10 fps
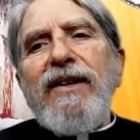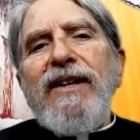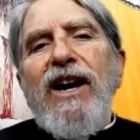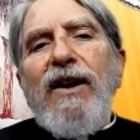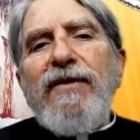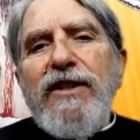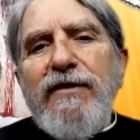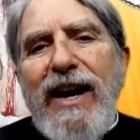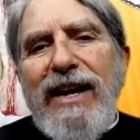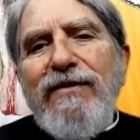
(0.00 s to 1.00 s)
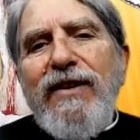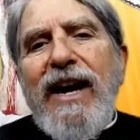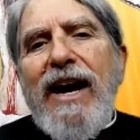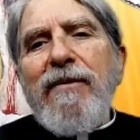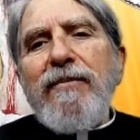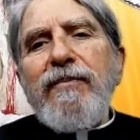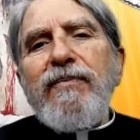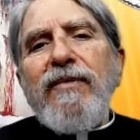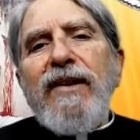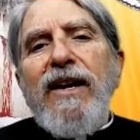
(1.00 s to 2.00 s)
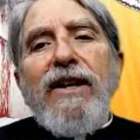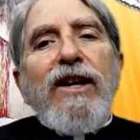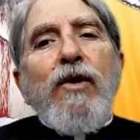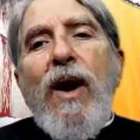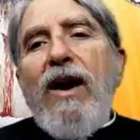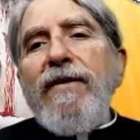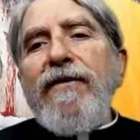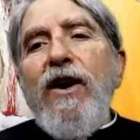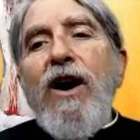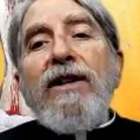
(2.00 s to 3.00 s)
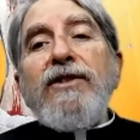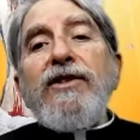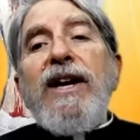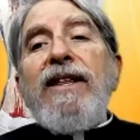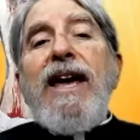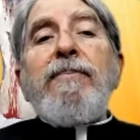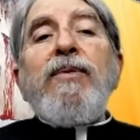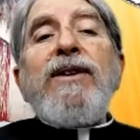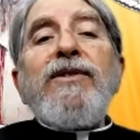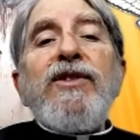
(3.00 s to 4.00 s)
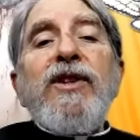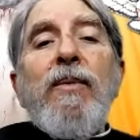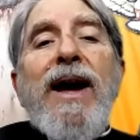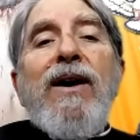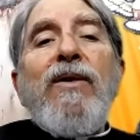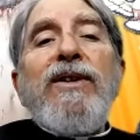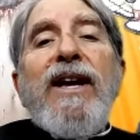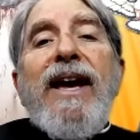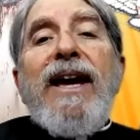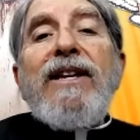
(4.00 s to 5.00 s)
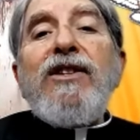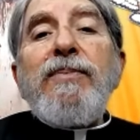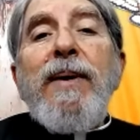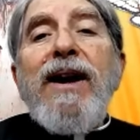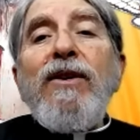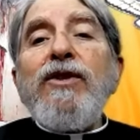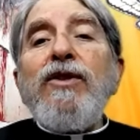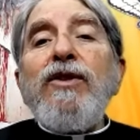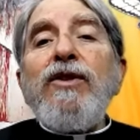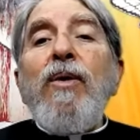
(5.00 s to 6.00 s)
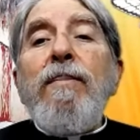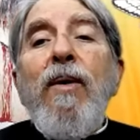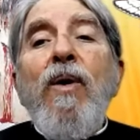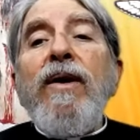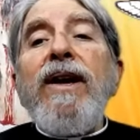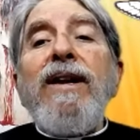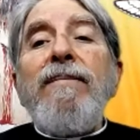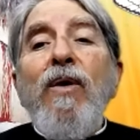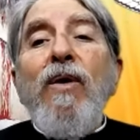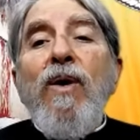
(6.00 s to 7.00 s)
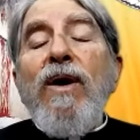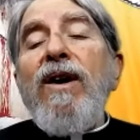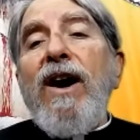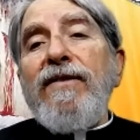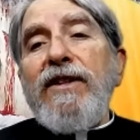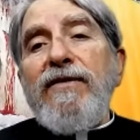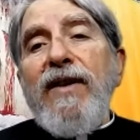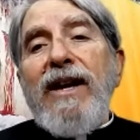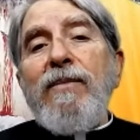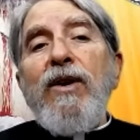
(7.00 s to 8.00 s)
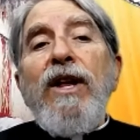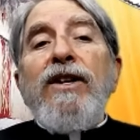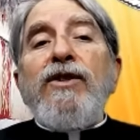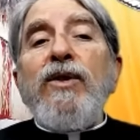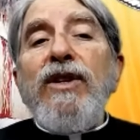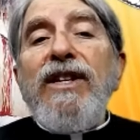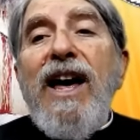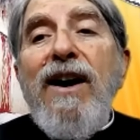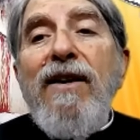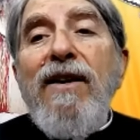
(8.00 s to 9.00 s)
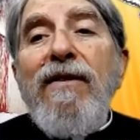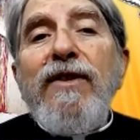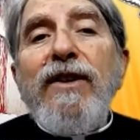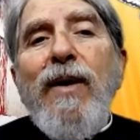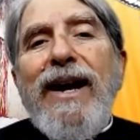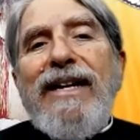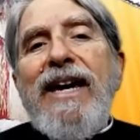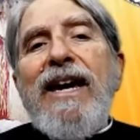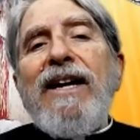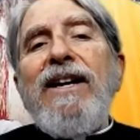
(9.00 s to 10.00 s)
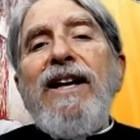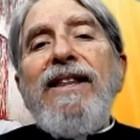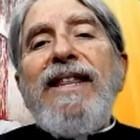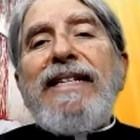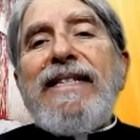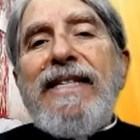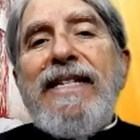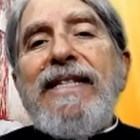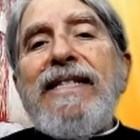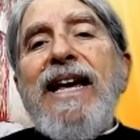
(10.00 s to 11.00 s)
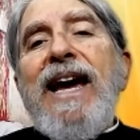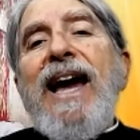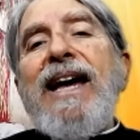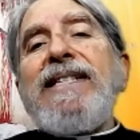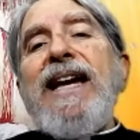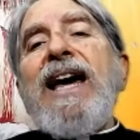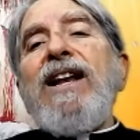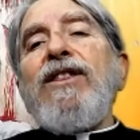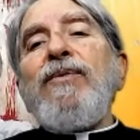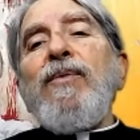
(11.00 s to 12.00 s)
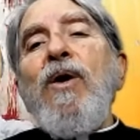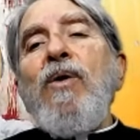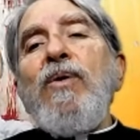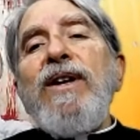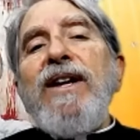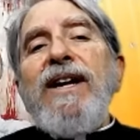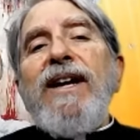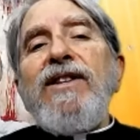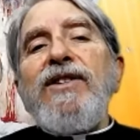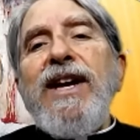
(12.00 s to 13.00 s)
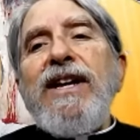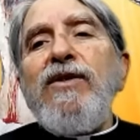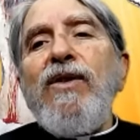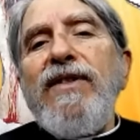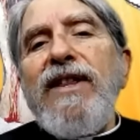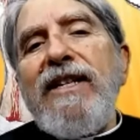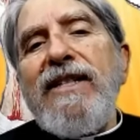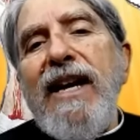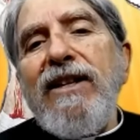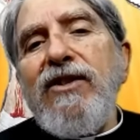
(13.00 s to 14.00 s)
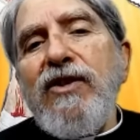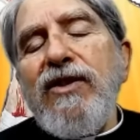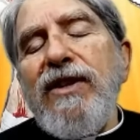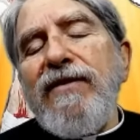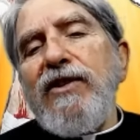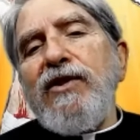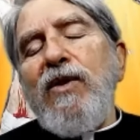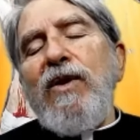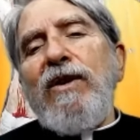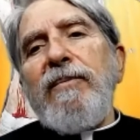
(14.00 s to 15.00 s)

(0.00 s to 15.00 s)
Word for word: of the divine fiat. The crowd of thoughts that presses around and inspire to know more and more of the divine law, to love the great King that sits as on a throne in the center of the intelligence of the soul,